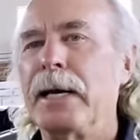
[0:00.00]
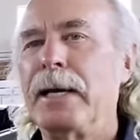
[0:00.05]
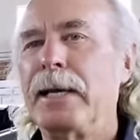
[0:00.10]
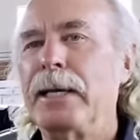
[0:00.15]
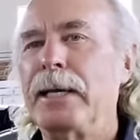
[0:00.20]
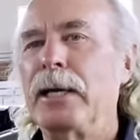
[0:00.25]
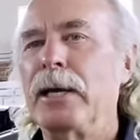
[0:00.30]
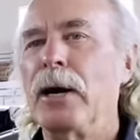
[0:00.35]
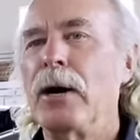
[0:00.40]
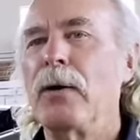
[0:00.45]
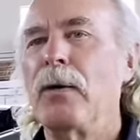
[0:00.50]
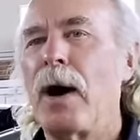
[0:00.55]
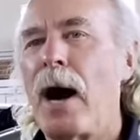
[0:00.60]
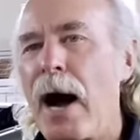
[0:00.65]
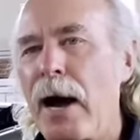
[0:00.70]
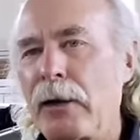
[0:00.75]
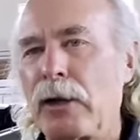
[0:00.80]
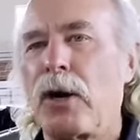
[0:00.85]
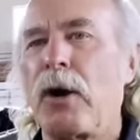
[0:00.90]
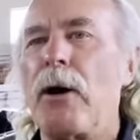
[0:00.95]
Sure. You know,
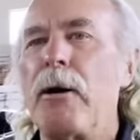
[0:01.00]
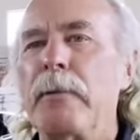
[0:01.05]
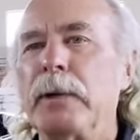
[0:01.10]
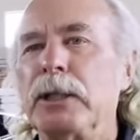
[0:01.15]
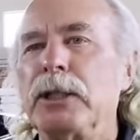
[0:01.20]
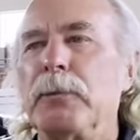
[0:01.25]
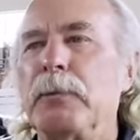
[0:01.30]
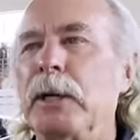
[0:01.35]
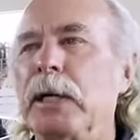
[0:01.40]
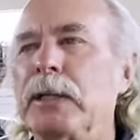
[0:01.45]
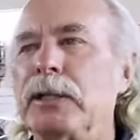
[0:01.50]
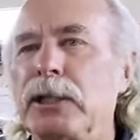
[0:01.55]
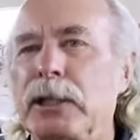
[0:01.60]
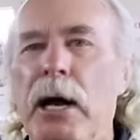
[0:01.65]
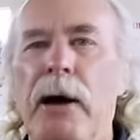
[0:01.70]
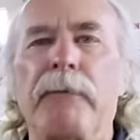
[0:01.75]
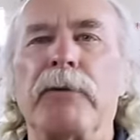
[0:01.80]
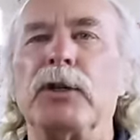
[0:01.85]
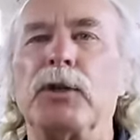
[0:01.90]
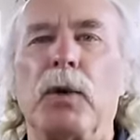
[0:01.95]
sure. Kermit's been
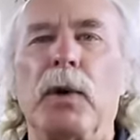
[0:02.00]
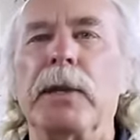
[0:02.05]
selfish sure.